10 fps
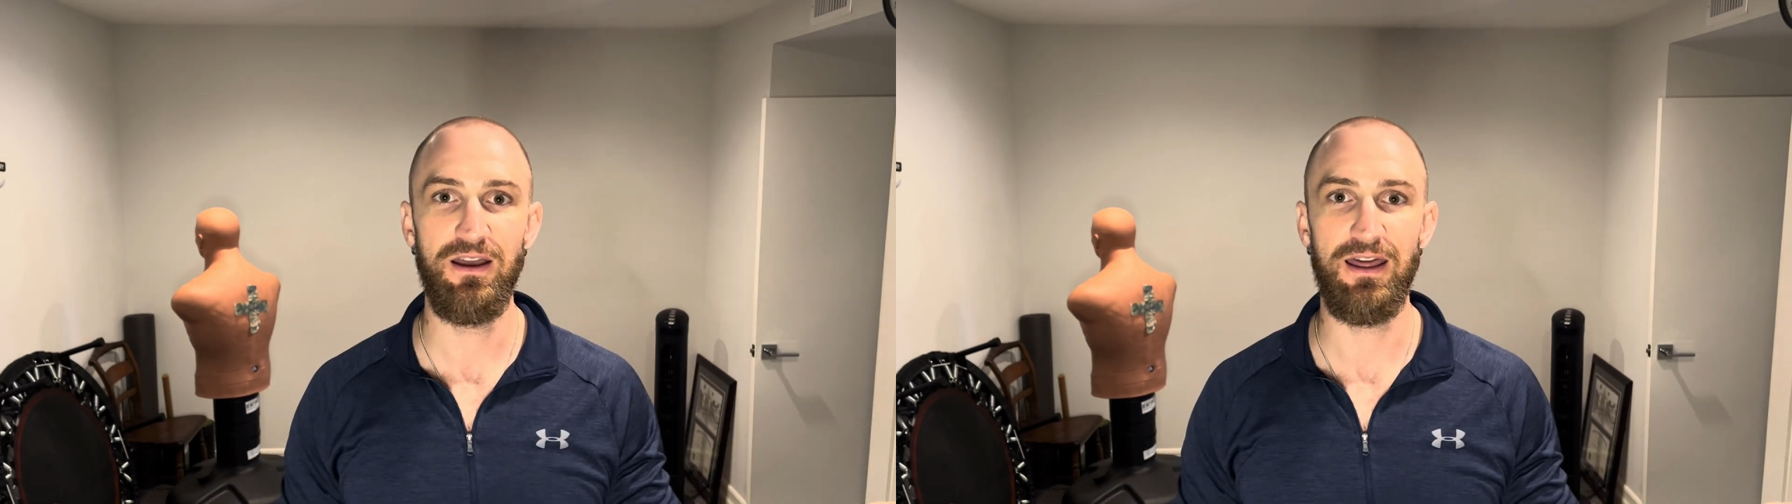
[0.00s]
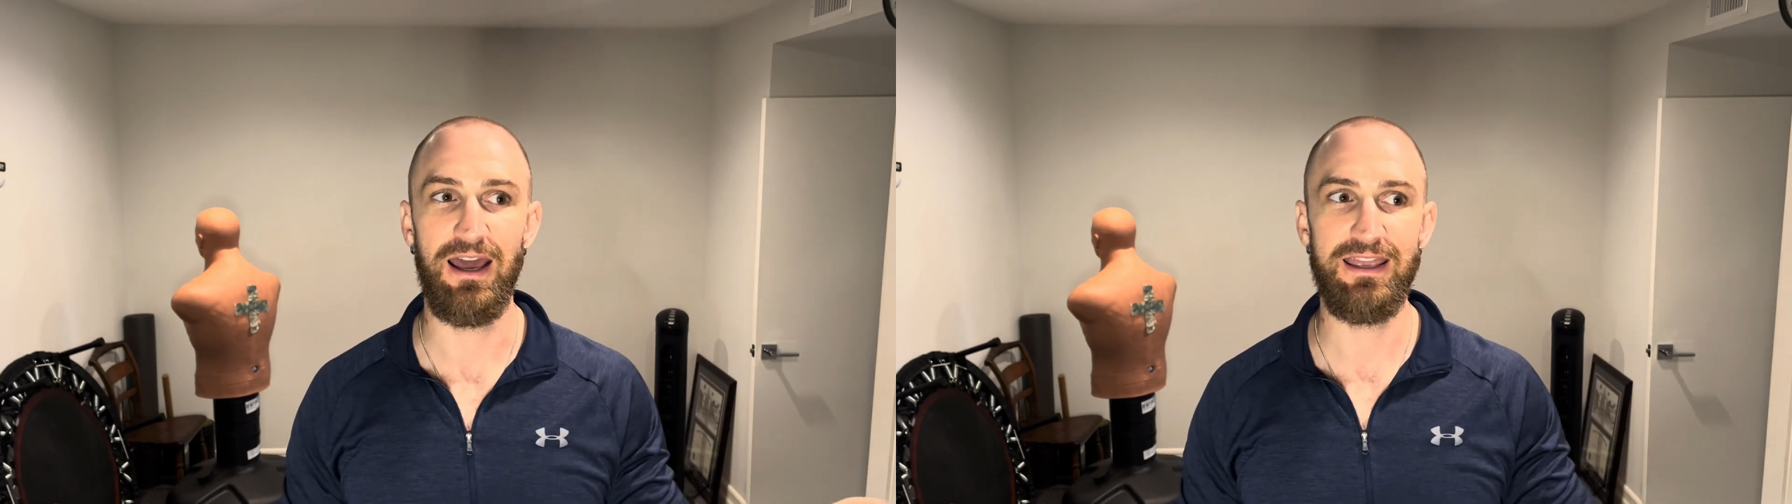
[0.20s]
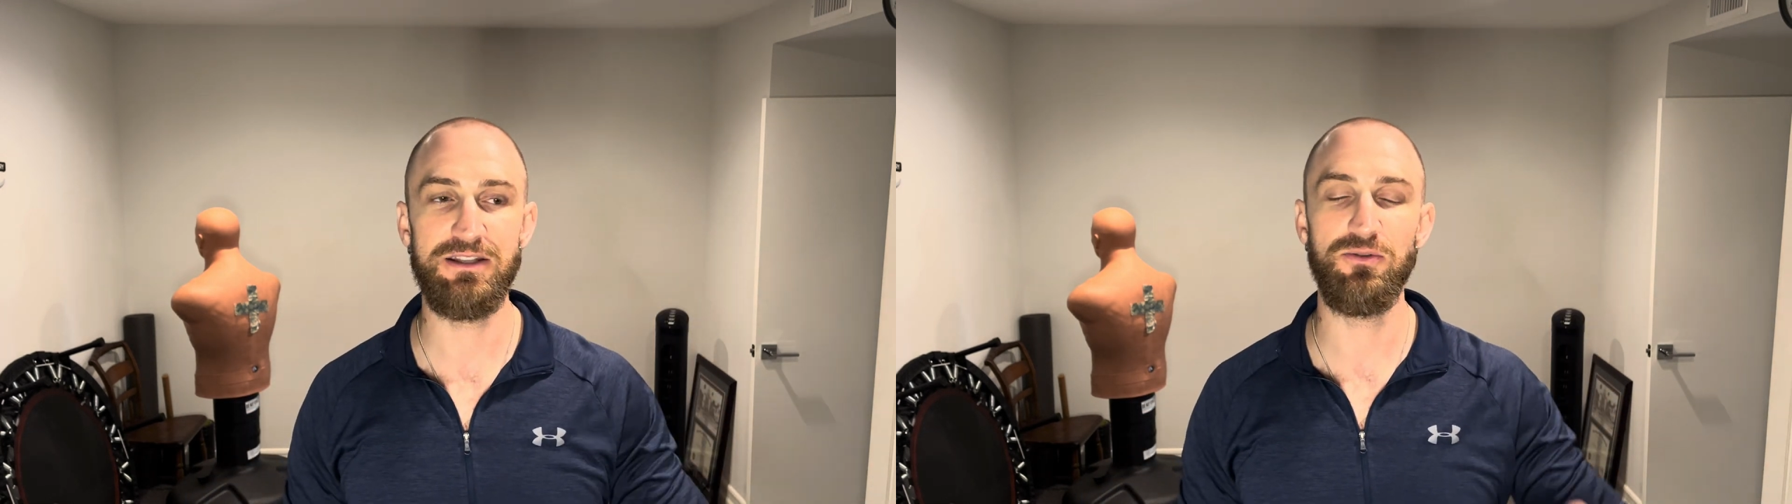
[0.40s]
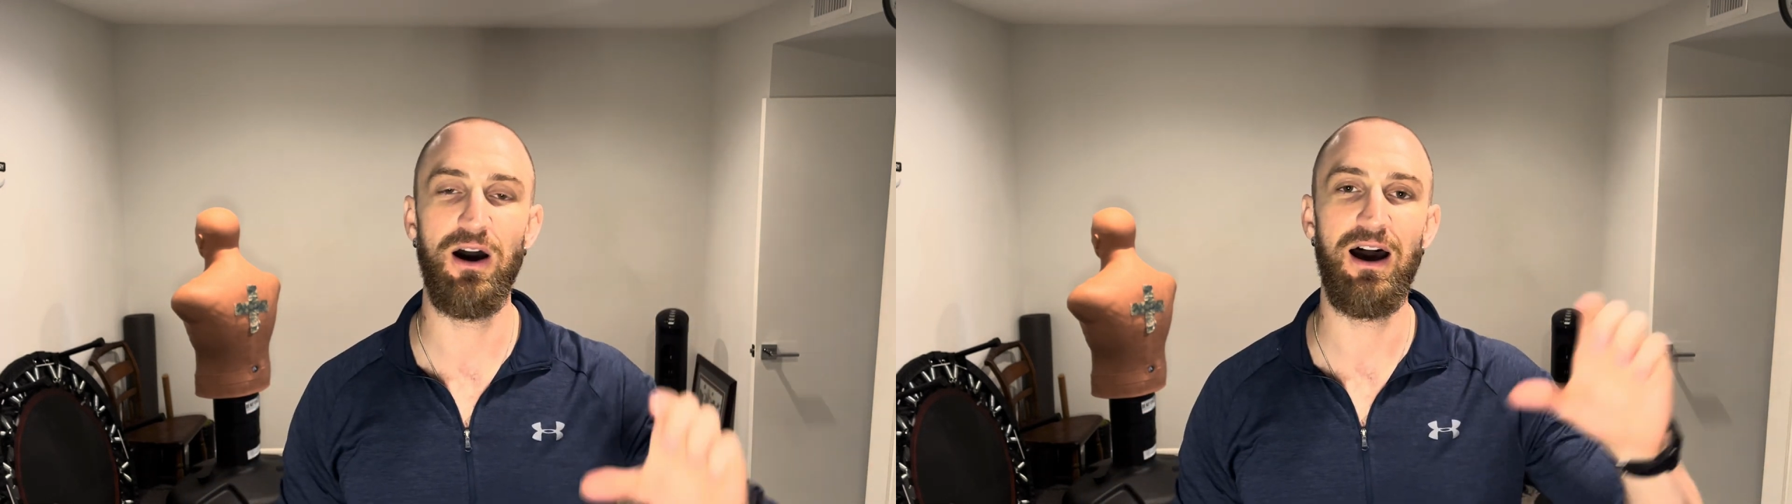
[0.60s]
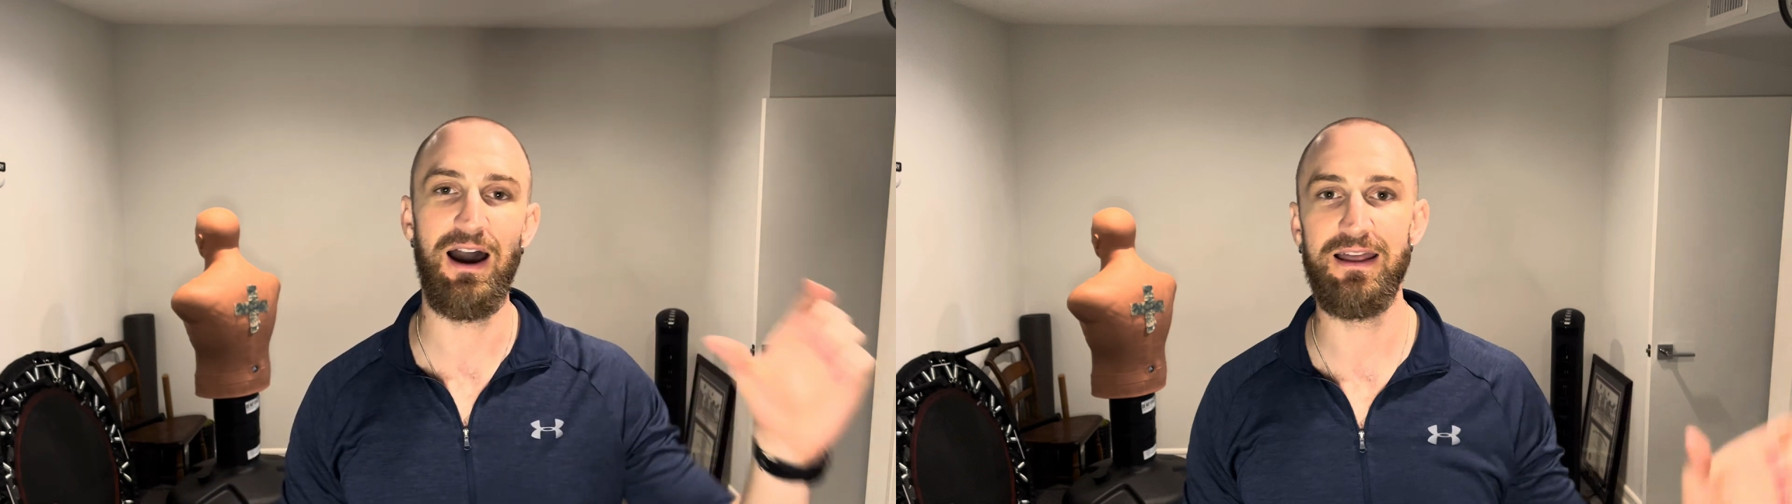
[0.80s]
and I get to a
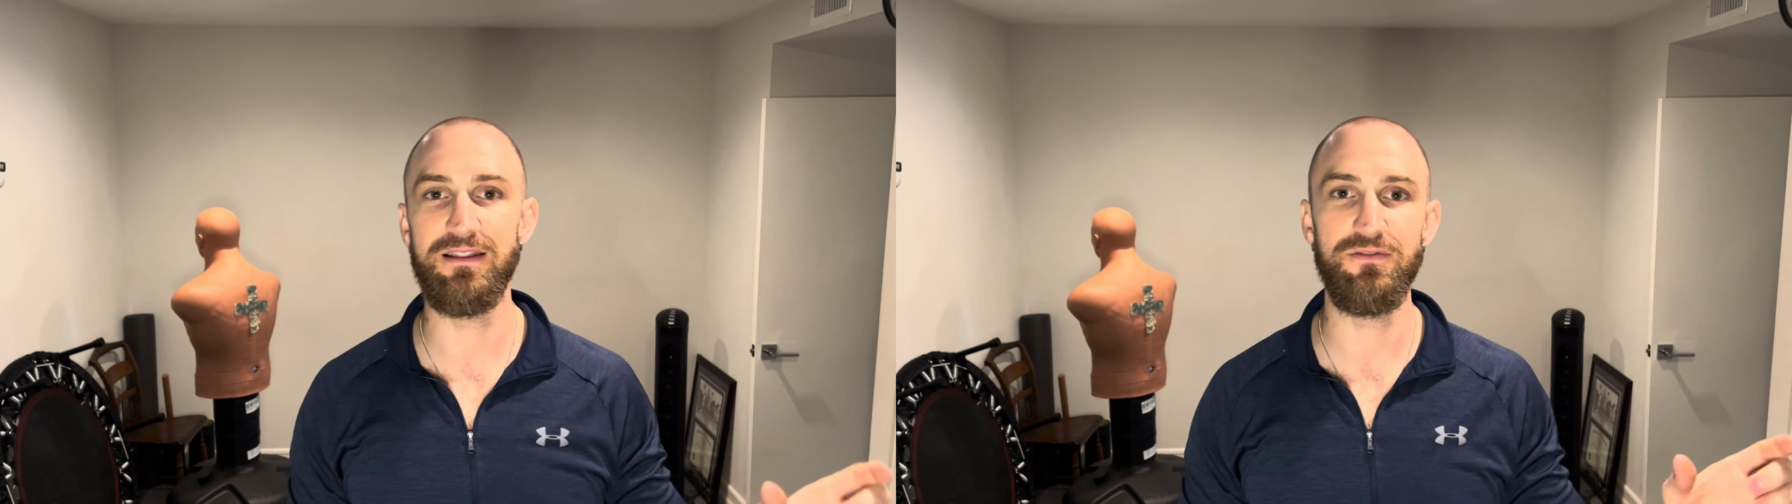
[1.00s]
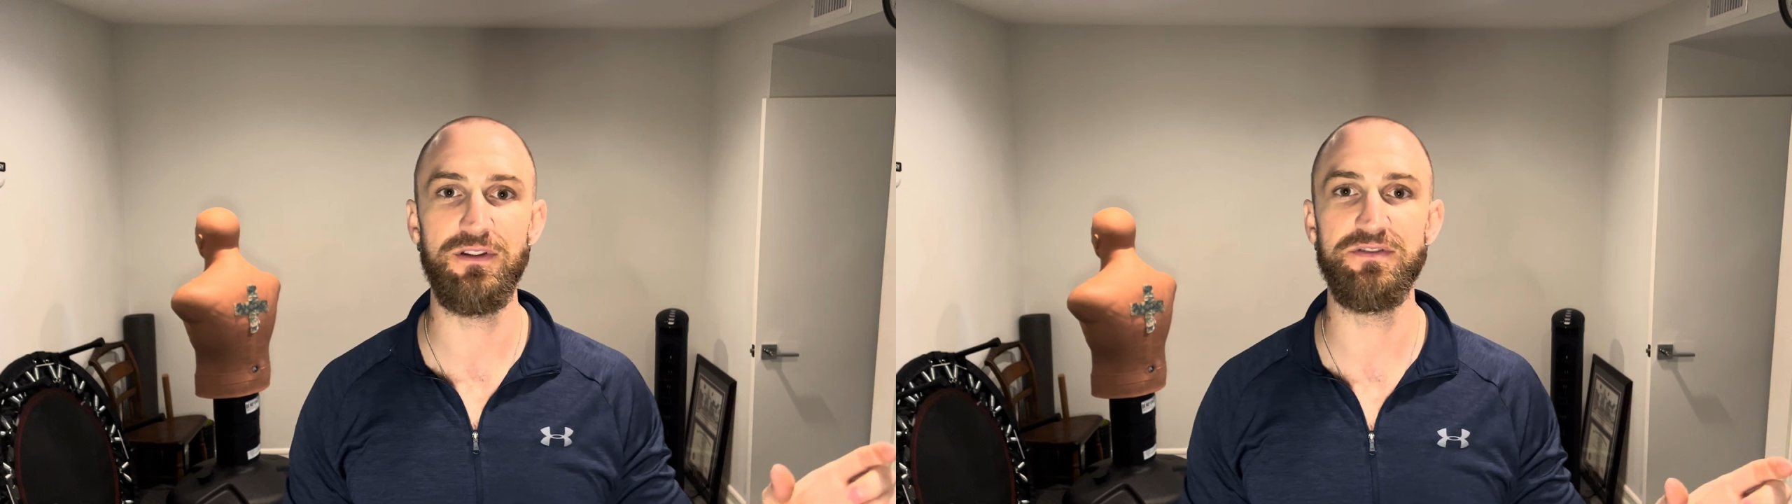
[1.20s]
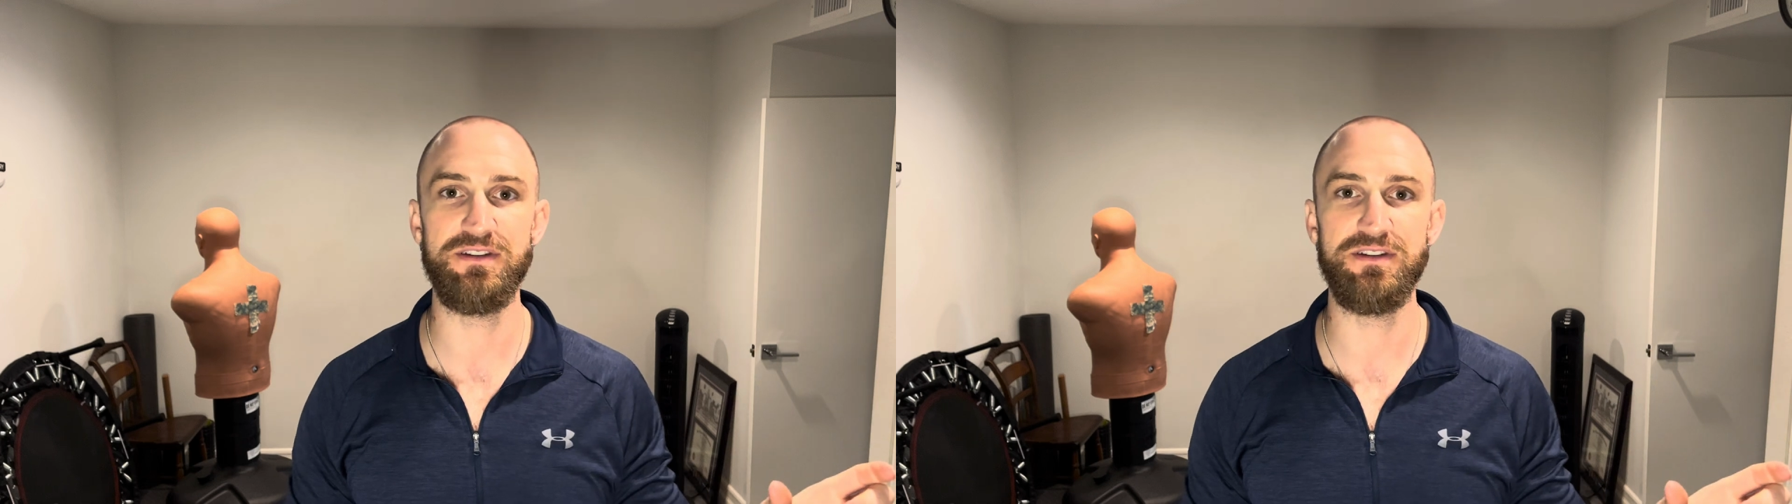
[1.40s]
high level of